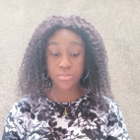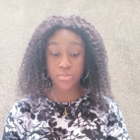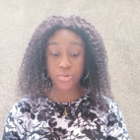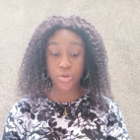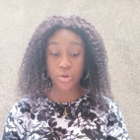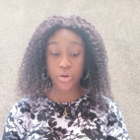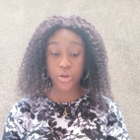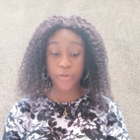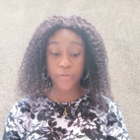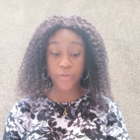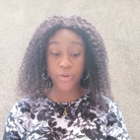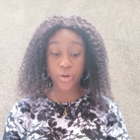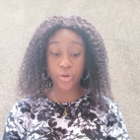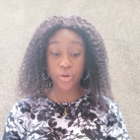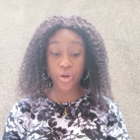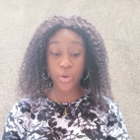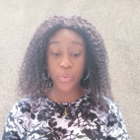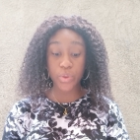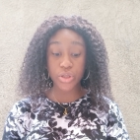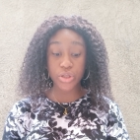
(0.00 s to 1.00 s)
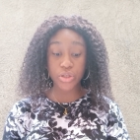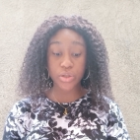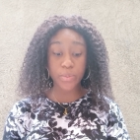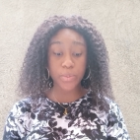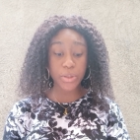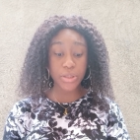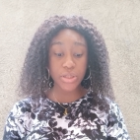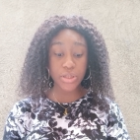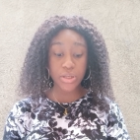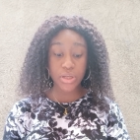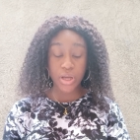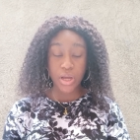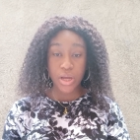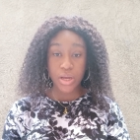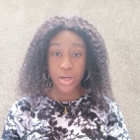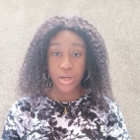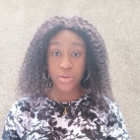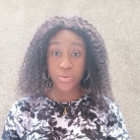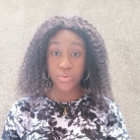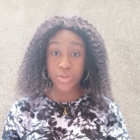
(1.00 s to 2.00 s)
or if you're going with somebody
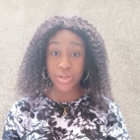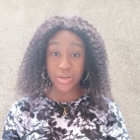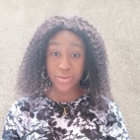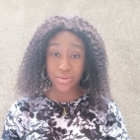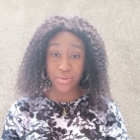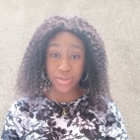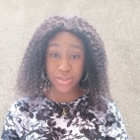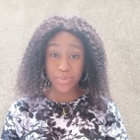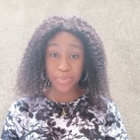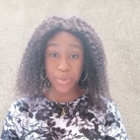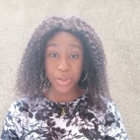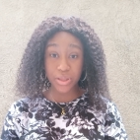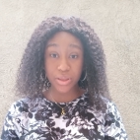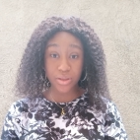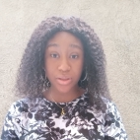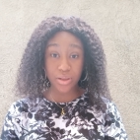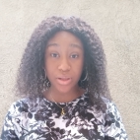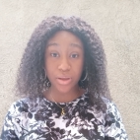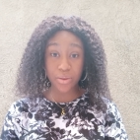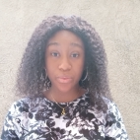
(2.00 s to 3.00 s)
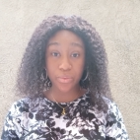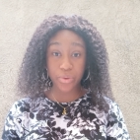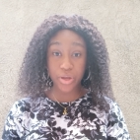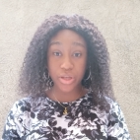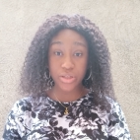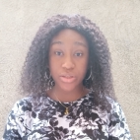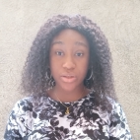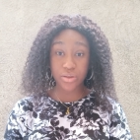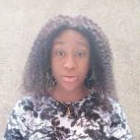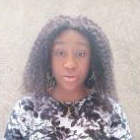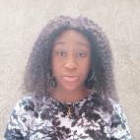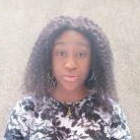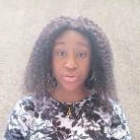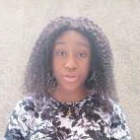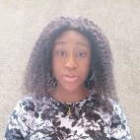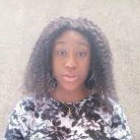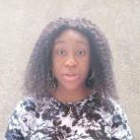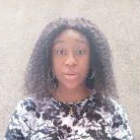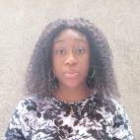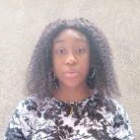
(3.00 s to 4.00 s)
that knows how to speak the language, the
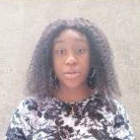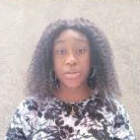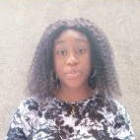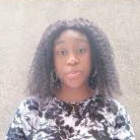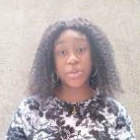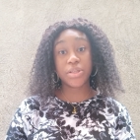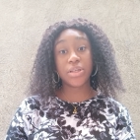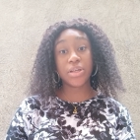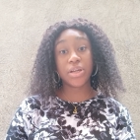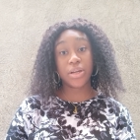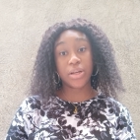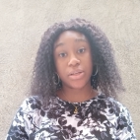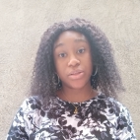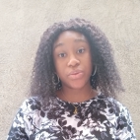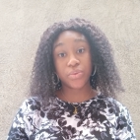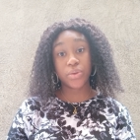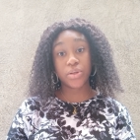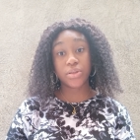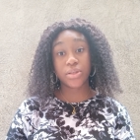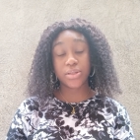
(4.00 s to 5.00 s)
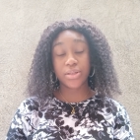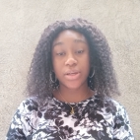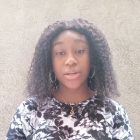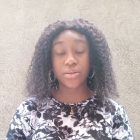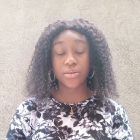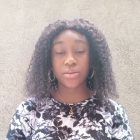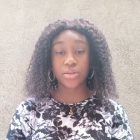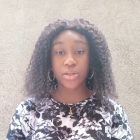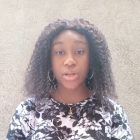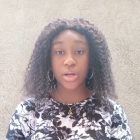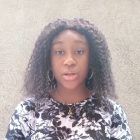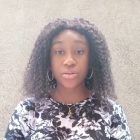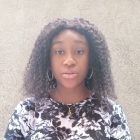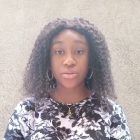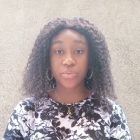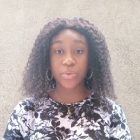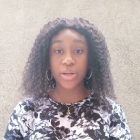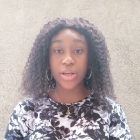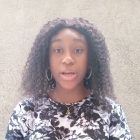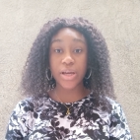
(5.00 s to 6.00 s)
country's language, the person can as well decide to charge
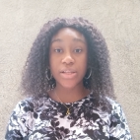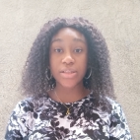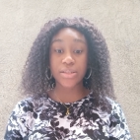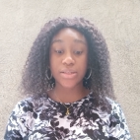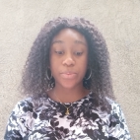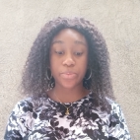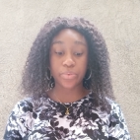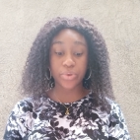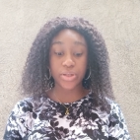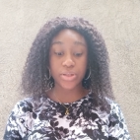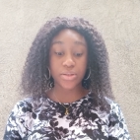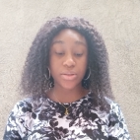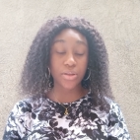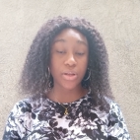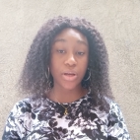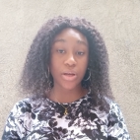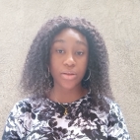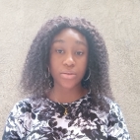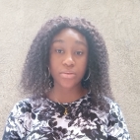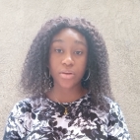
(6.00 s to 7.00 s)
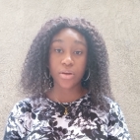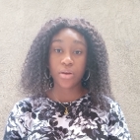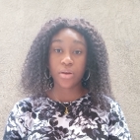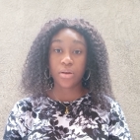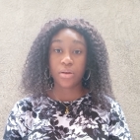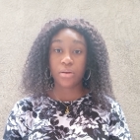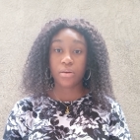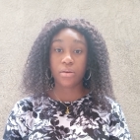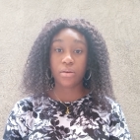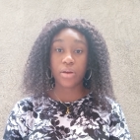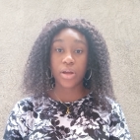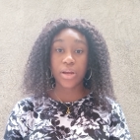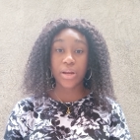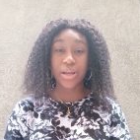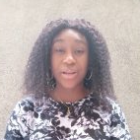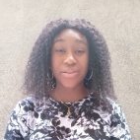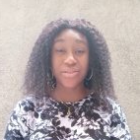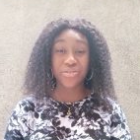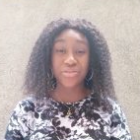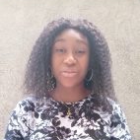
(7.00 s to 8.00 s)
you, whether it's a Brazilian or a
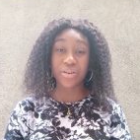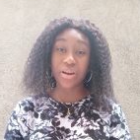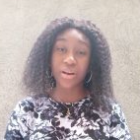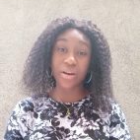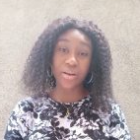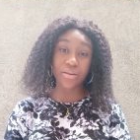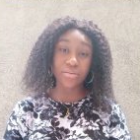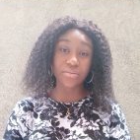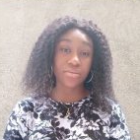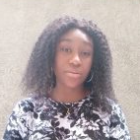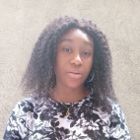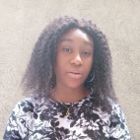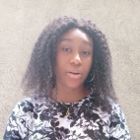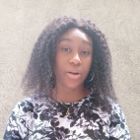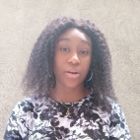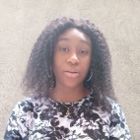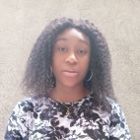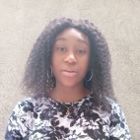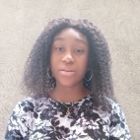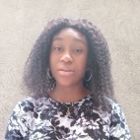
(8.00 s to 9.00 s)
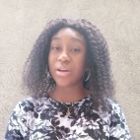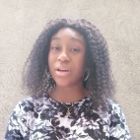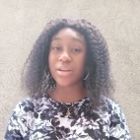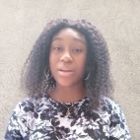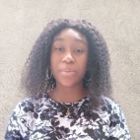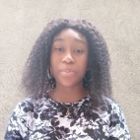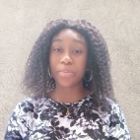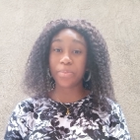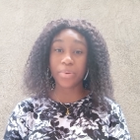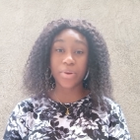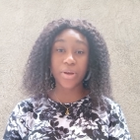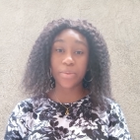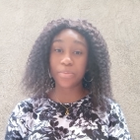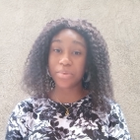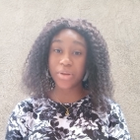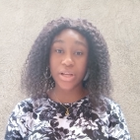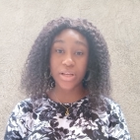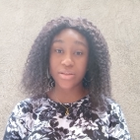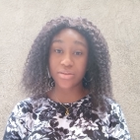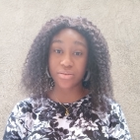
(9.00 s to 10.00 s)
Nigerian or any other
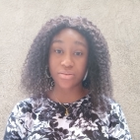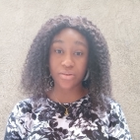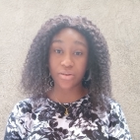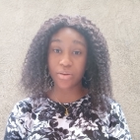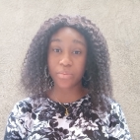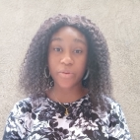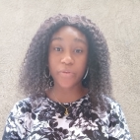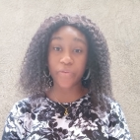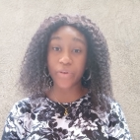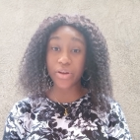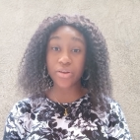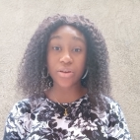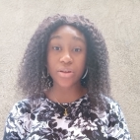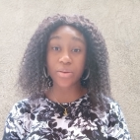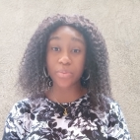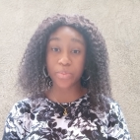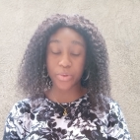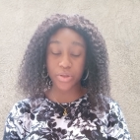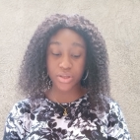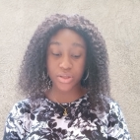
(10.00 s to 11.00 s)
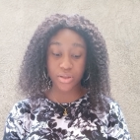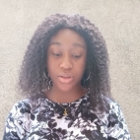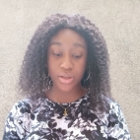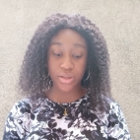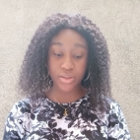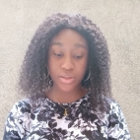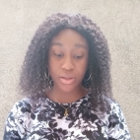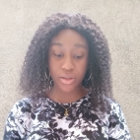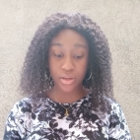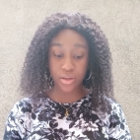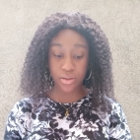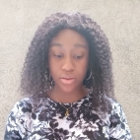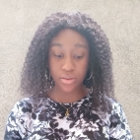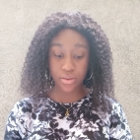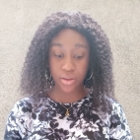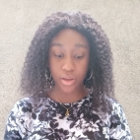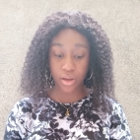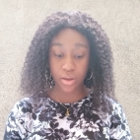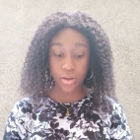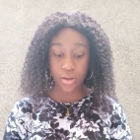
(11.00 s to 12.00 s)
place you're coming for, any other person that's taking you
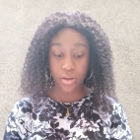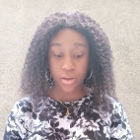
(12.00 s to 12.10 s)
there.